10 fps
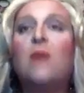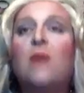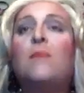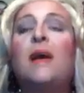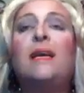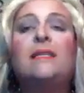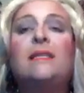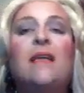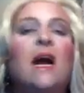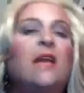Buy
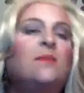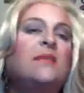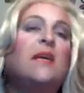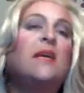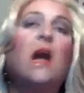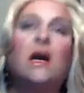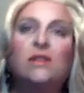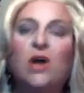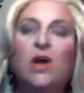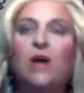easy items like hot
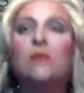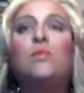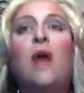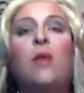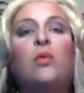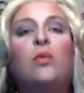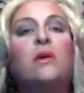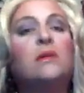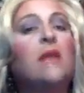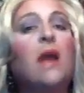dogs,
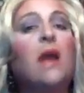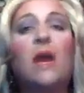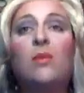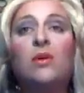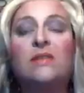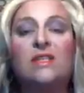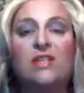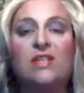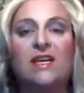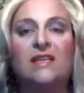bratwurst, hamburgers, and
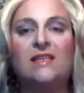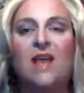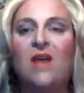chicken.